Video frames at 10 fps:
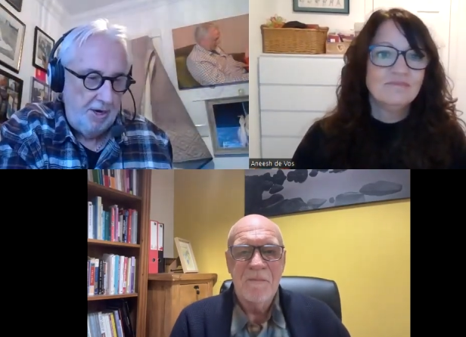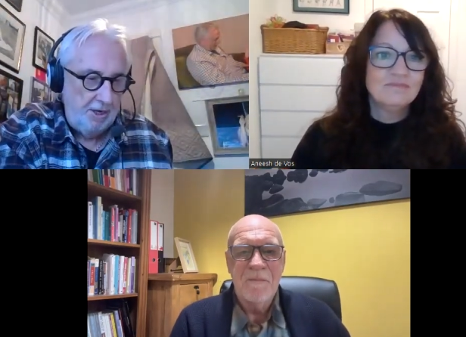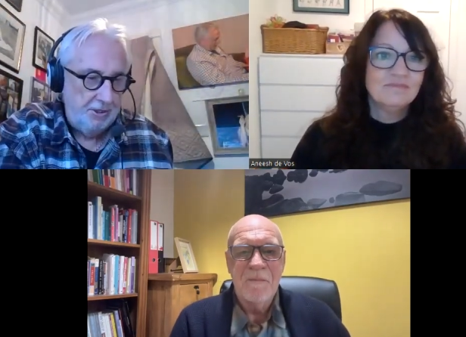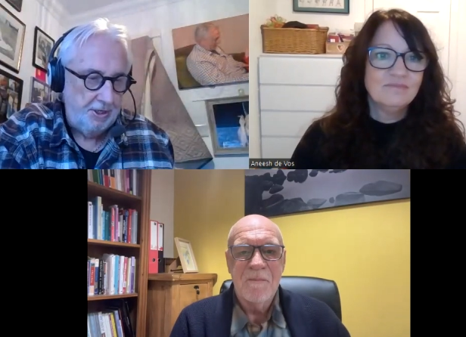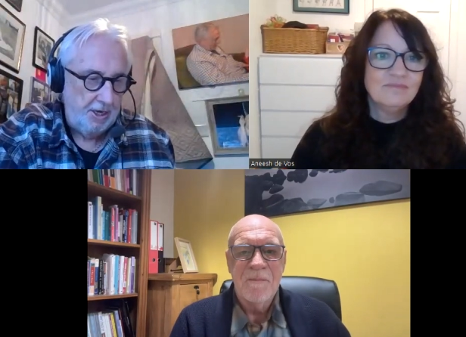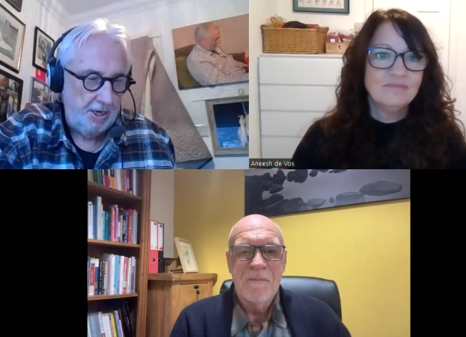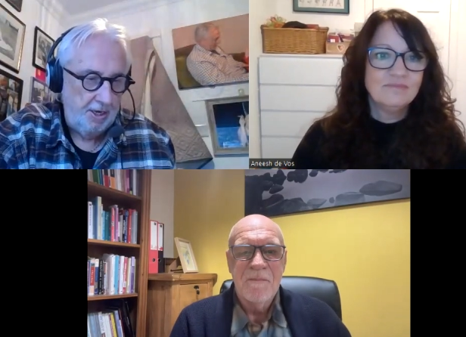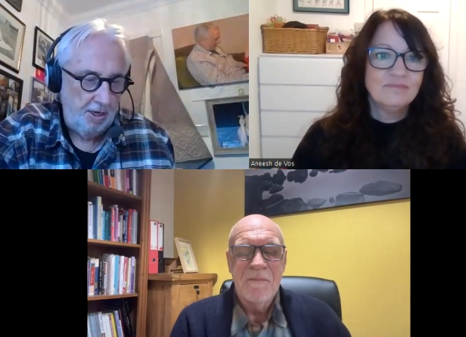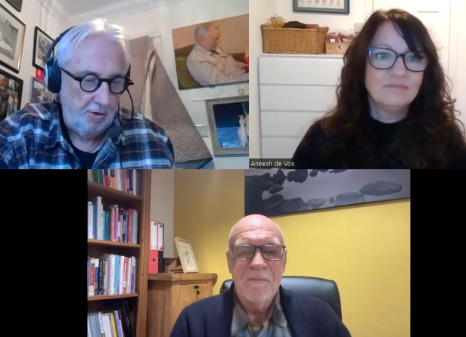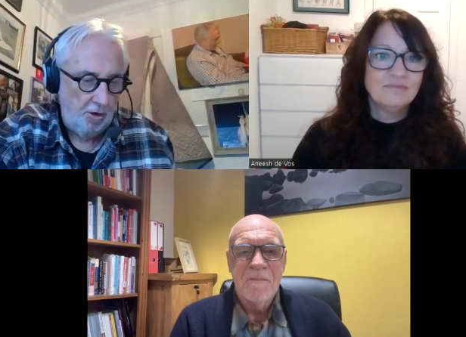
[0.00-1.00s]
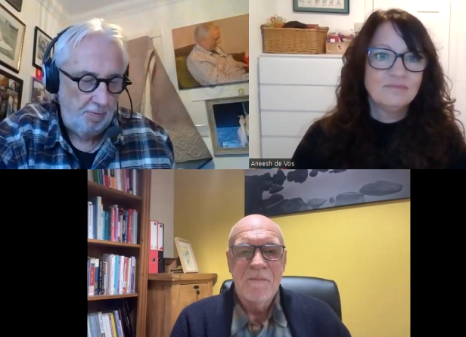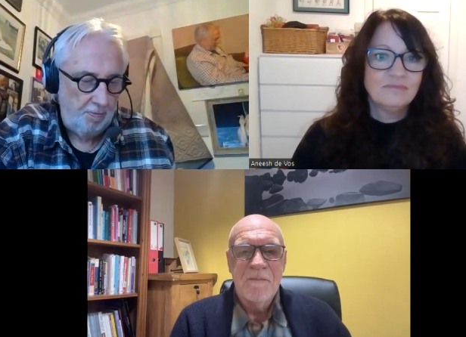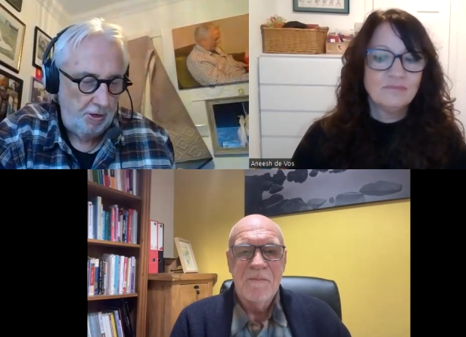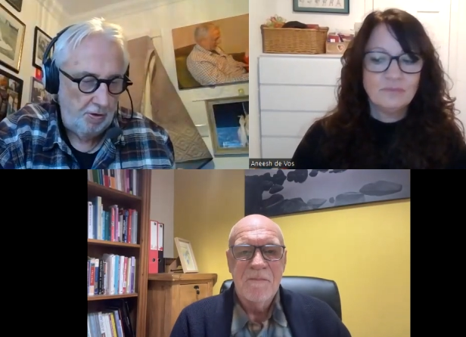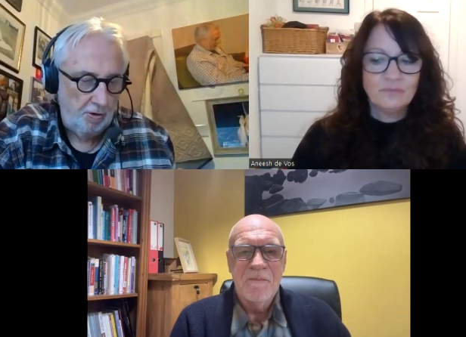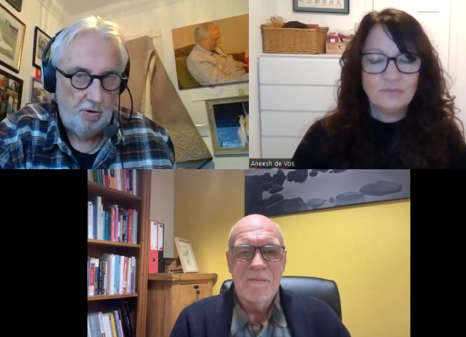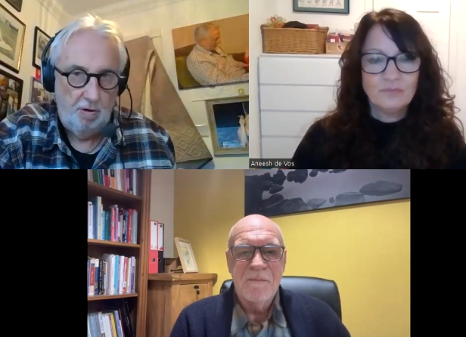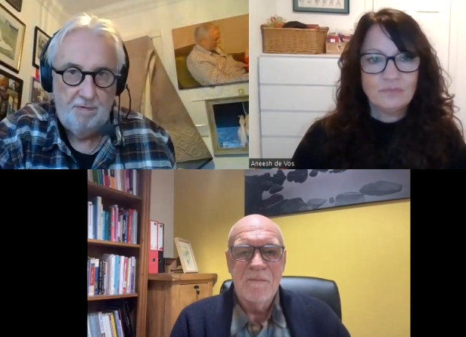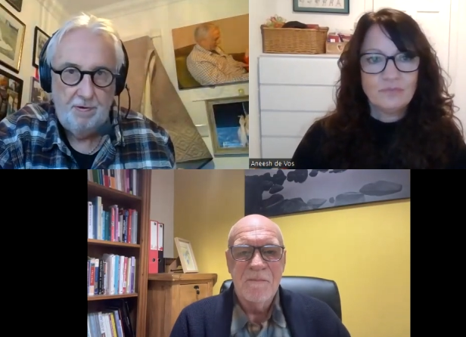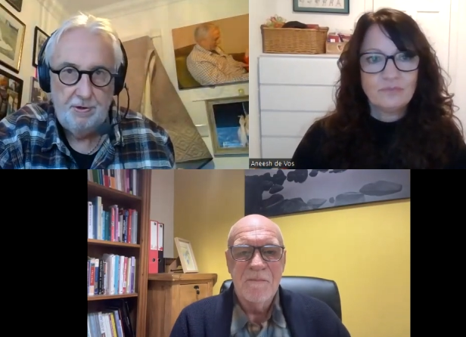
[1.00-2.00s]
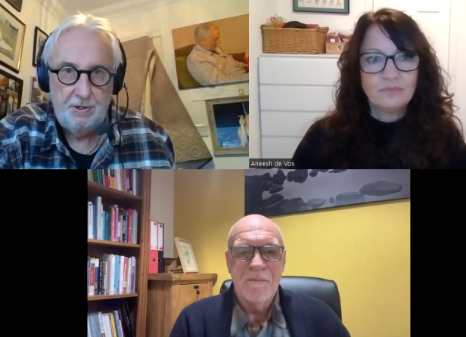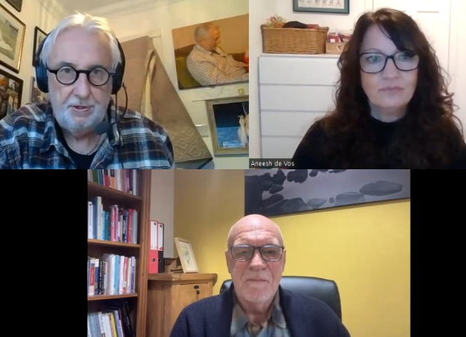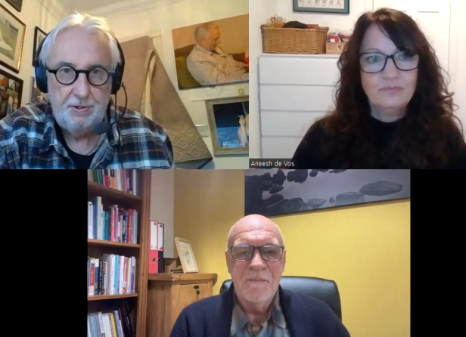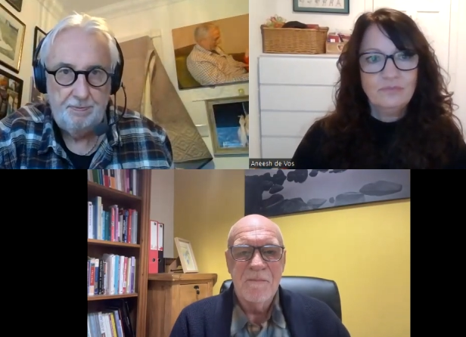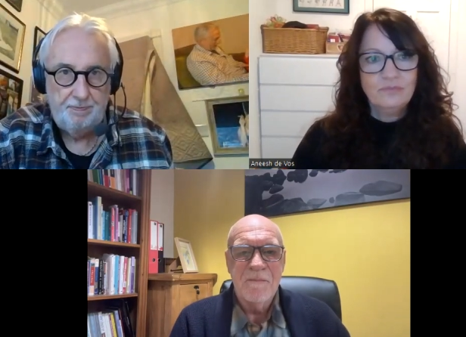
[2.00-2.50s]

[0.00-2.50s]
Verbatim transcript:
Speaker 1: is that you go to, you go to conferences.